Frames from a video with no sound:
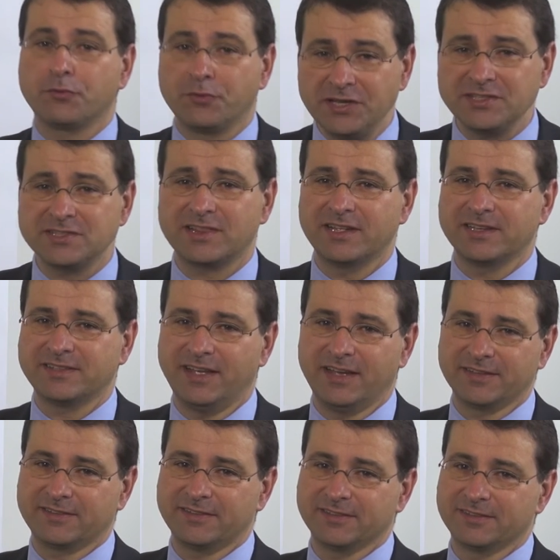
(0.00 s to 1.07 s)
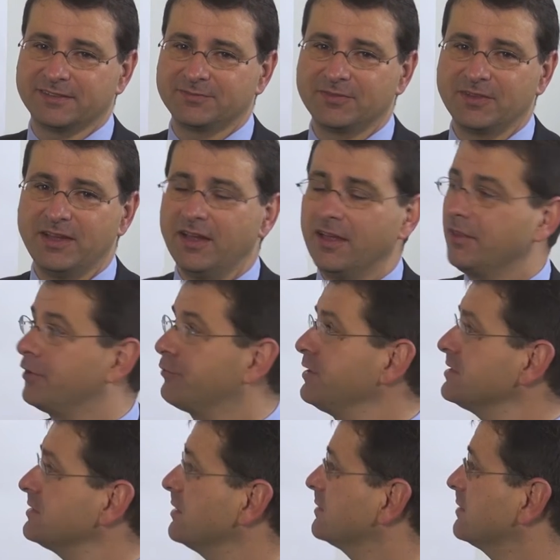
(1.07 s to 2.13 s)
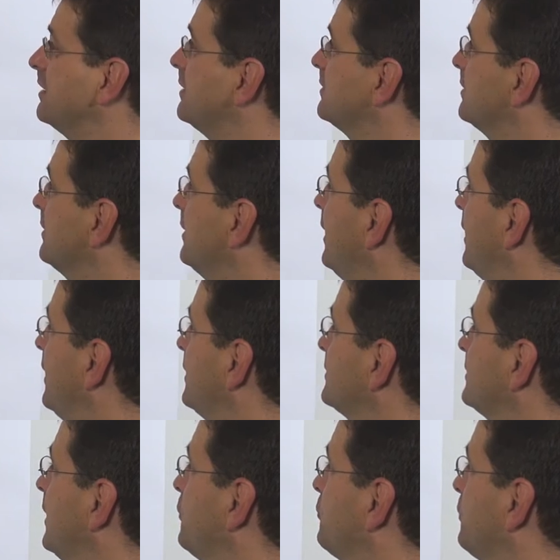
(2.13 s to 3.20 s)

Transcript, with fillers: riskless asset. The riskless asset has a